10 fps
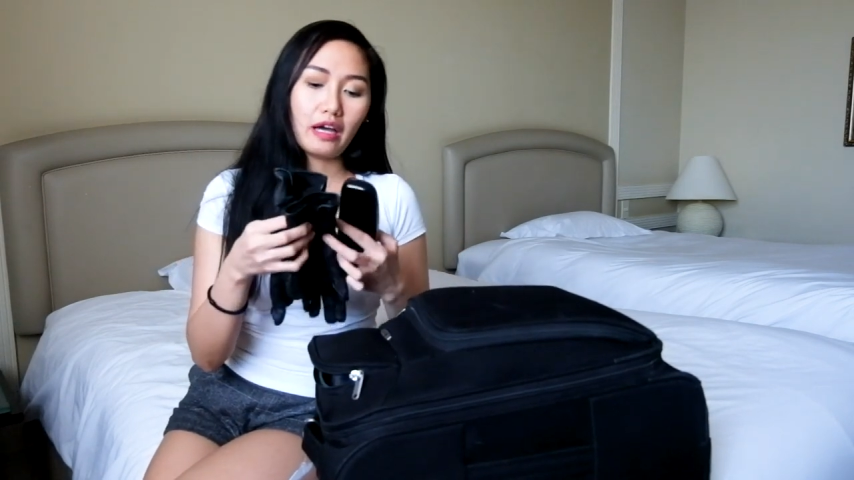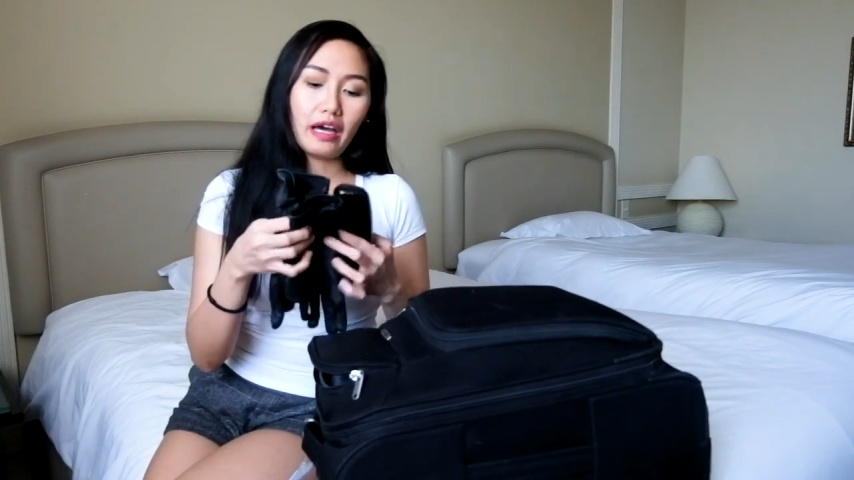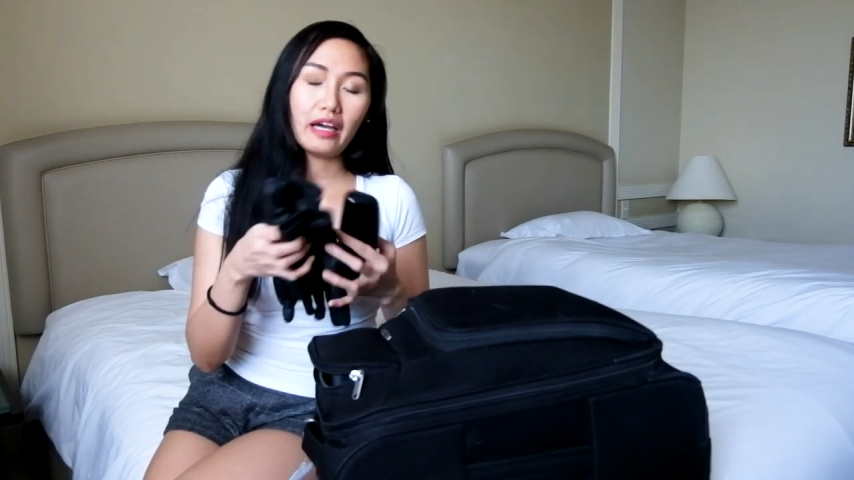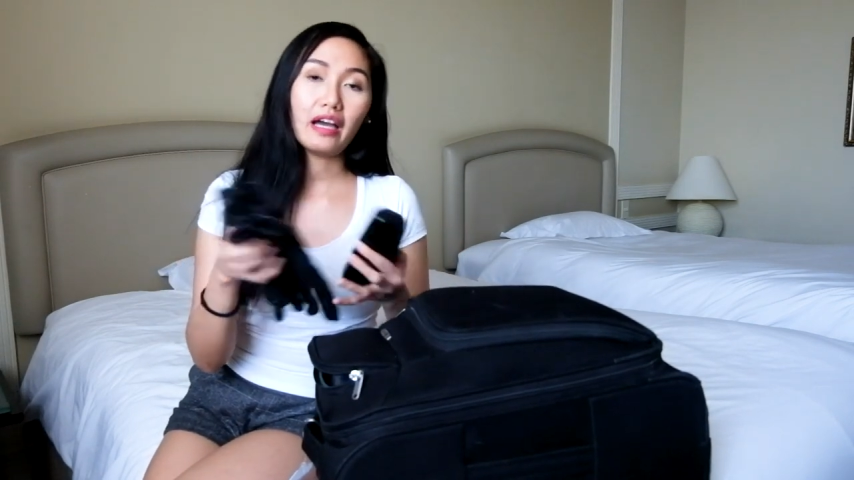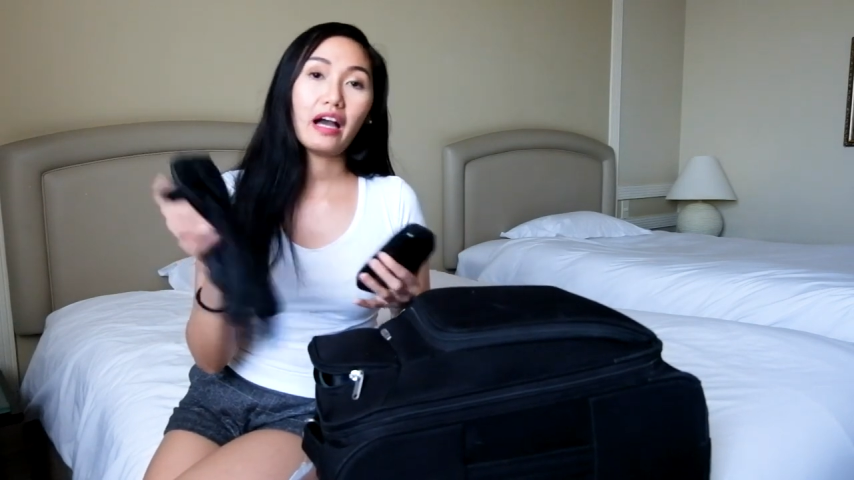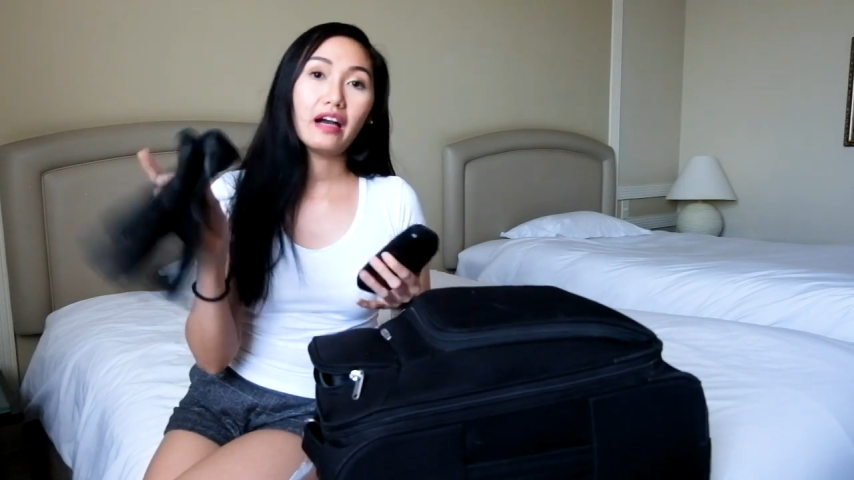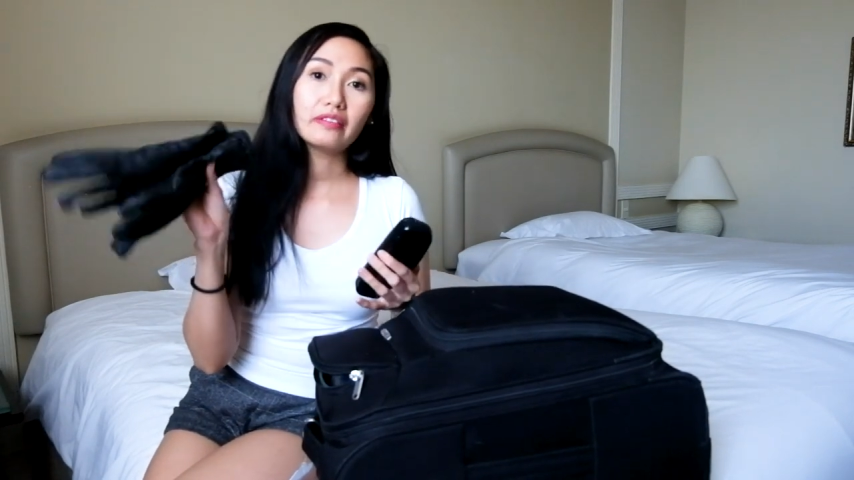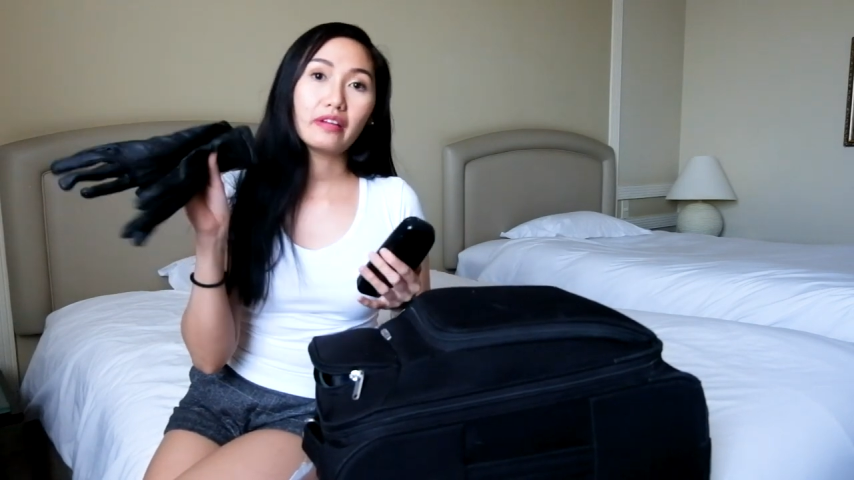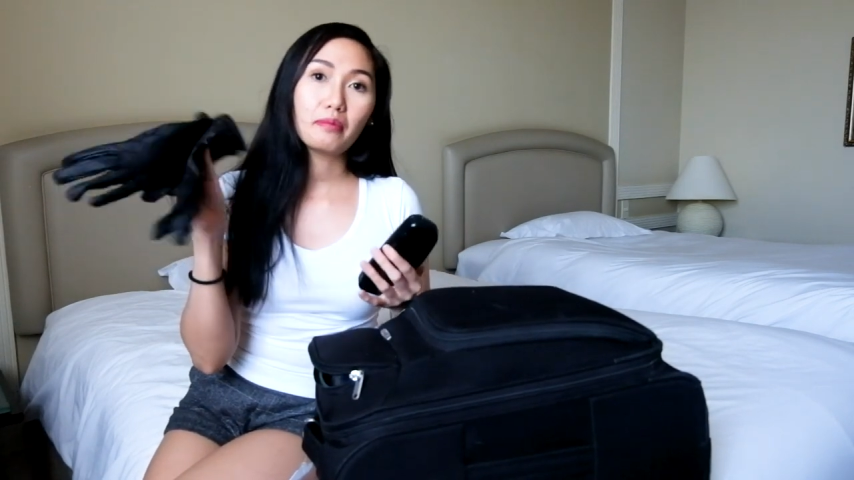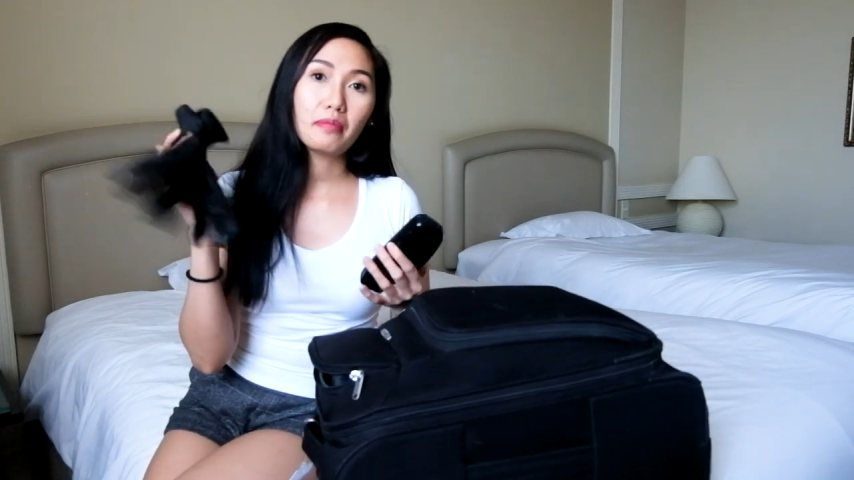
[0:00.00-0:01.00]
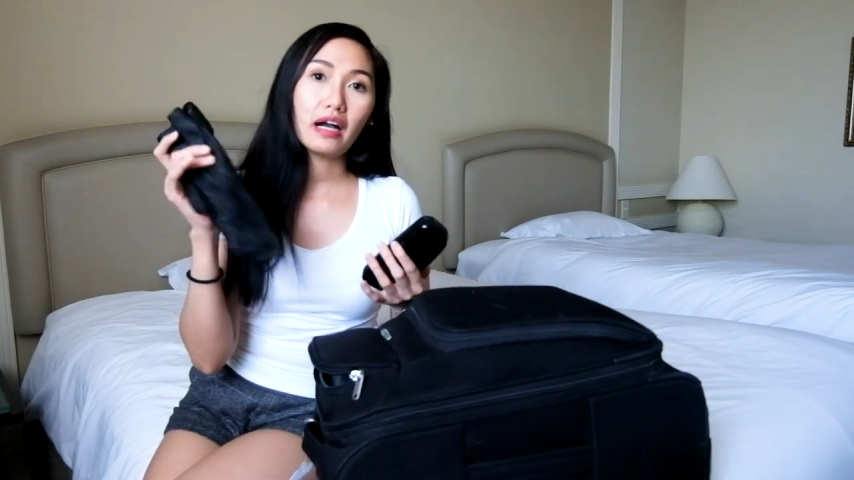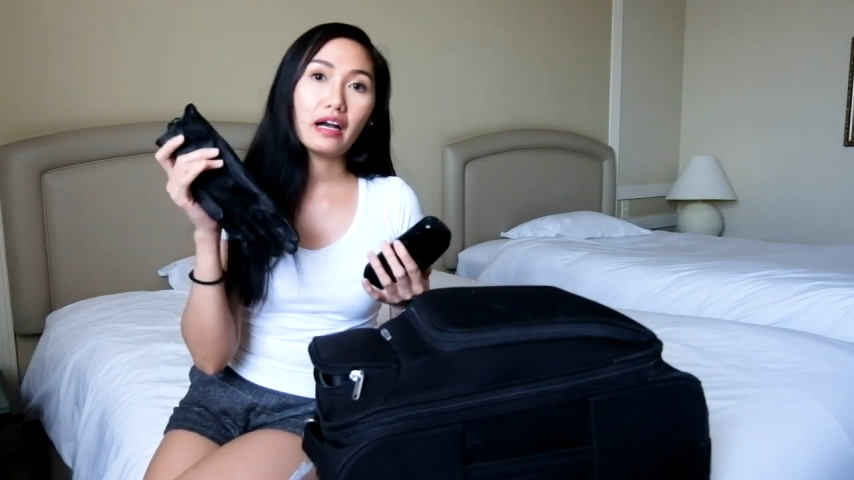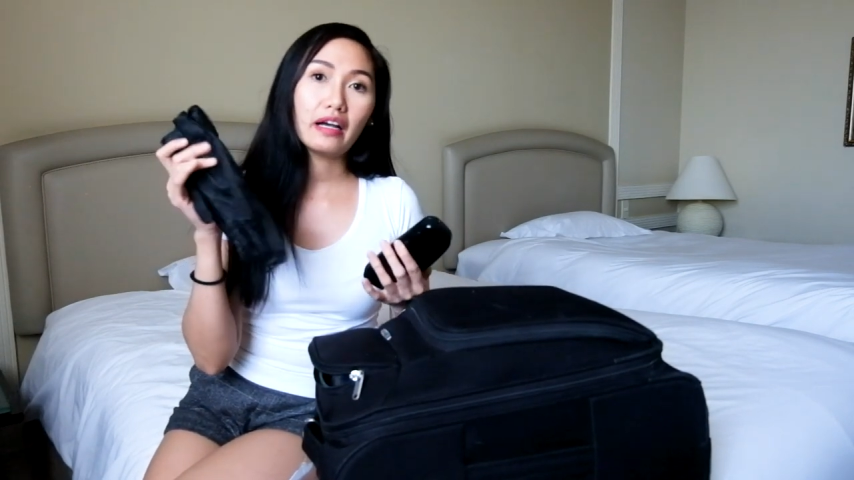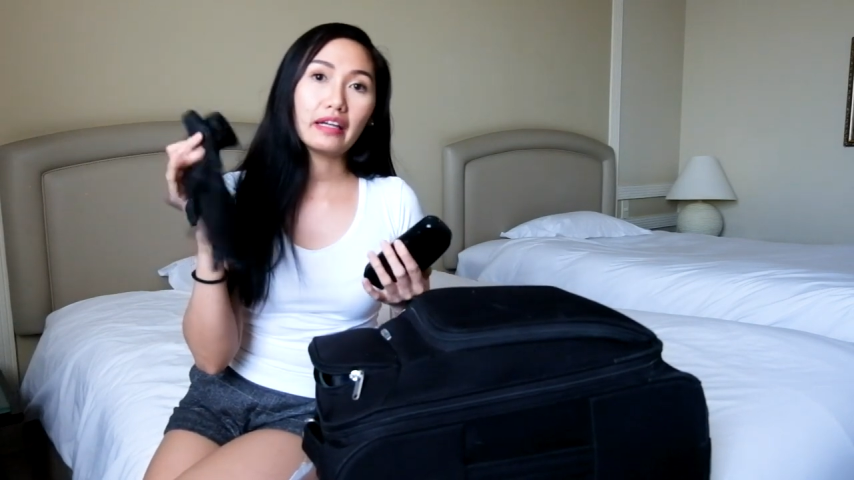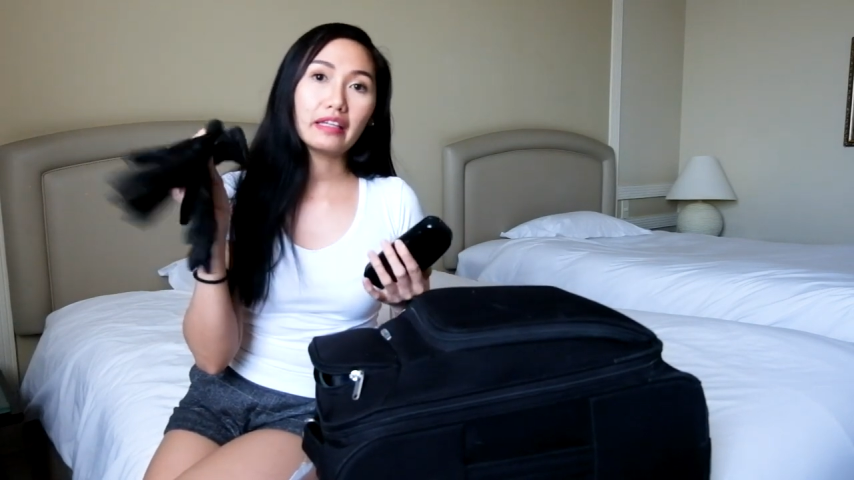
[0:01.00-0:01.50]
I have
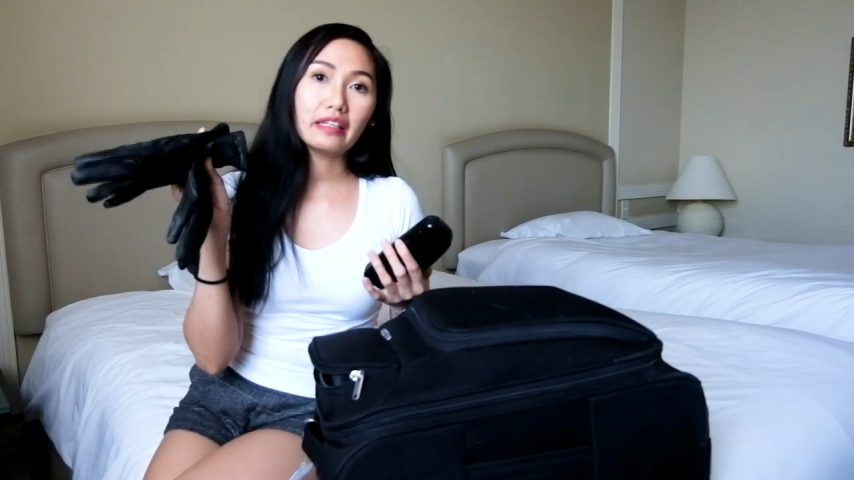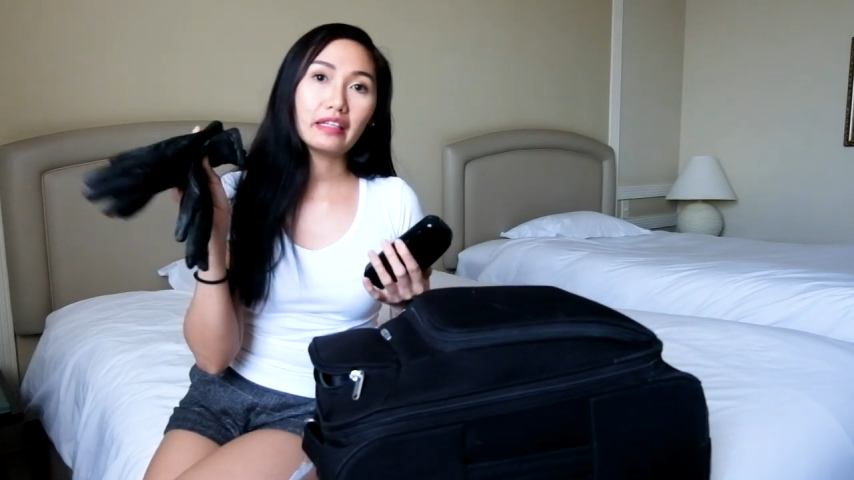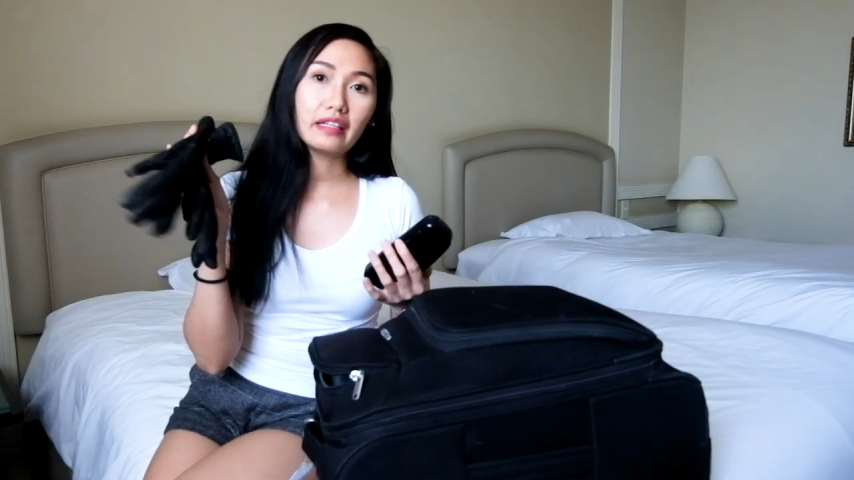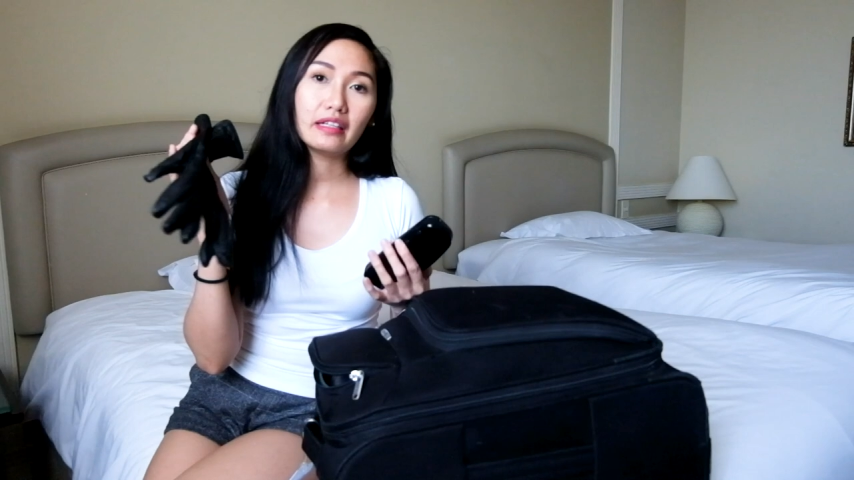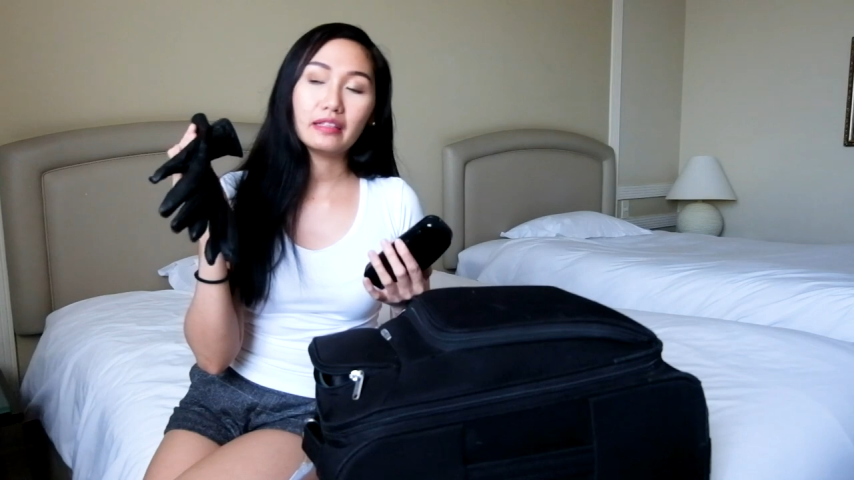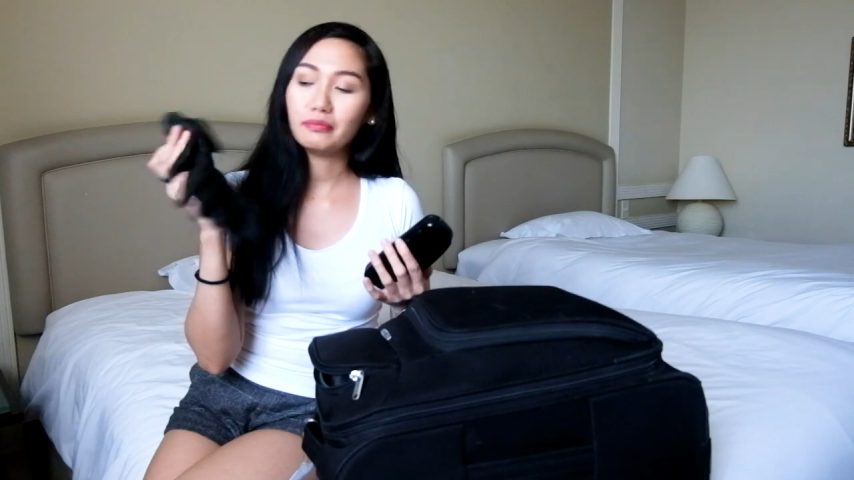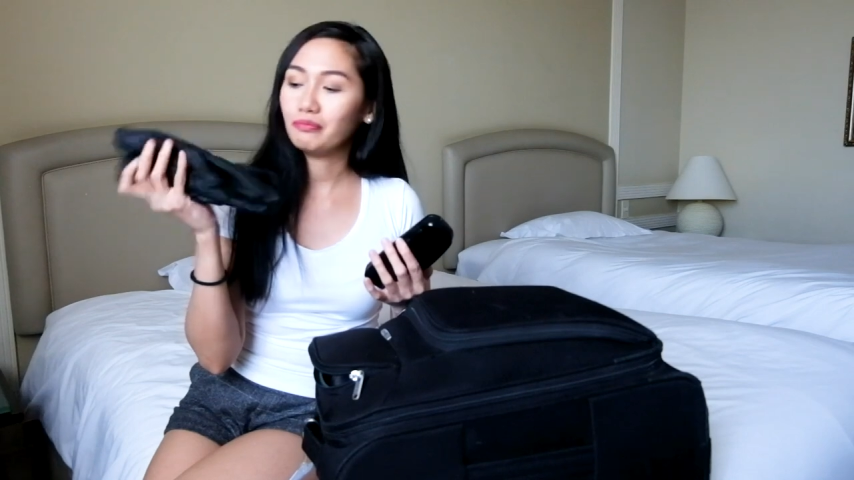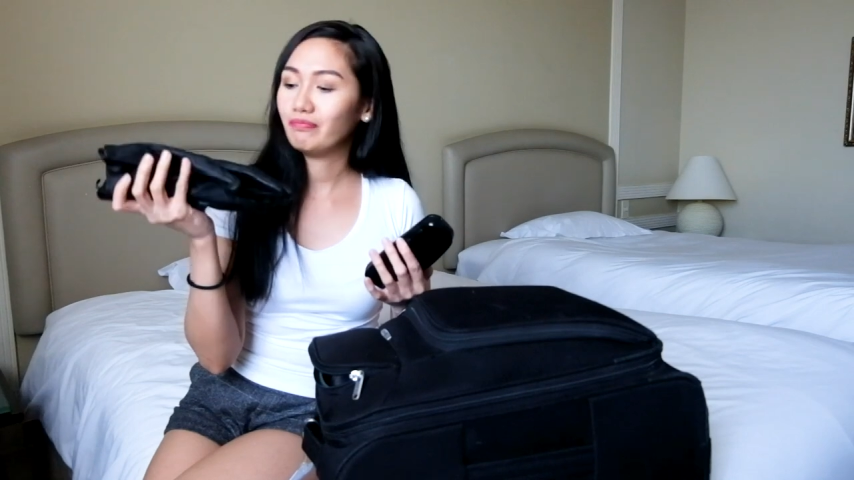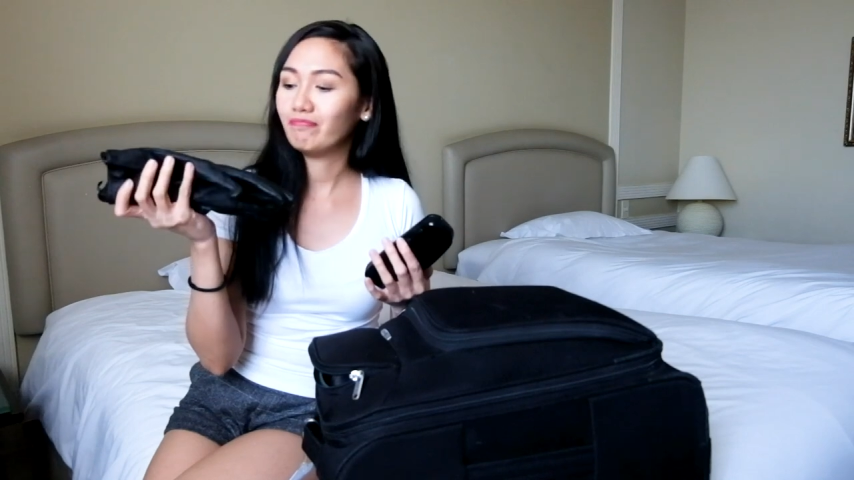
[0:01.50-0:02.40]
my um,